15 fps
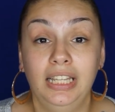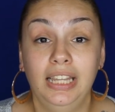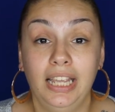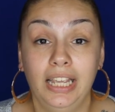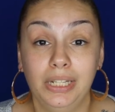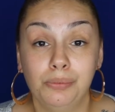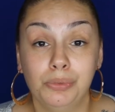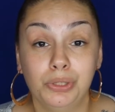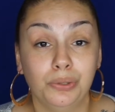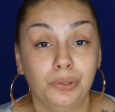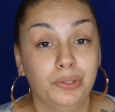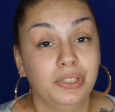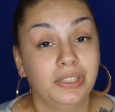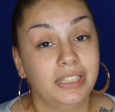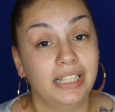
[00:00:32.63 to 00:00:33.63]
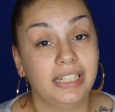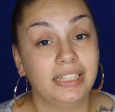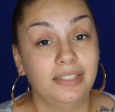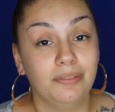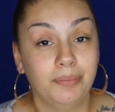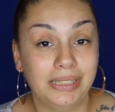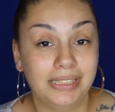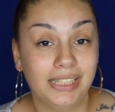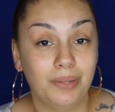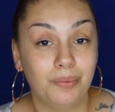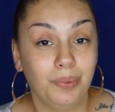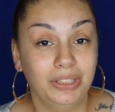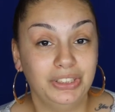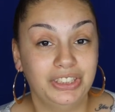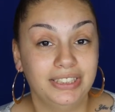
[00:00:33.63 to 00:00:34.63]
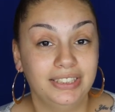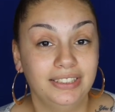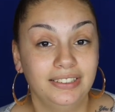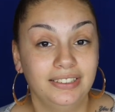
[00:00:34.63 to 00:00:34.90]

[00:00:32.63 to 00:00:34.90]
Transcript: the end results, then please keep watching.